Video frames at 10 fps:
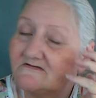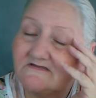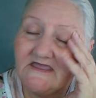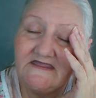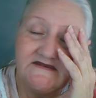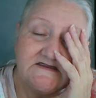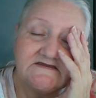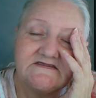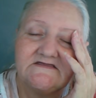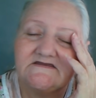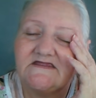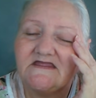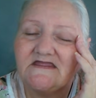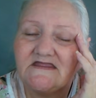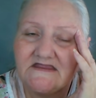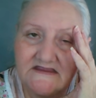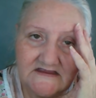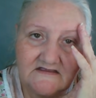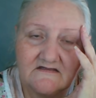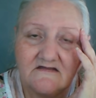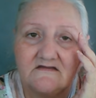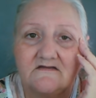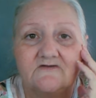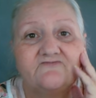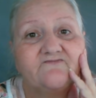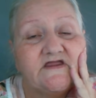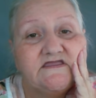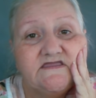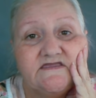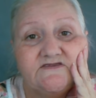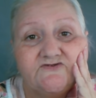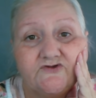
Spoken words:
Katie did a Frankie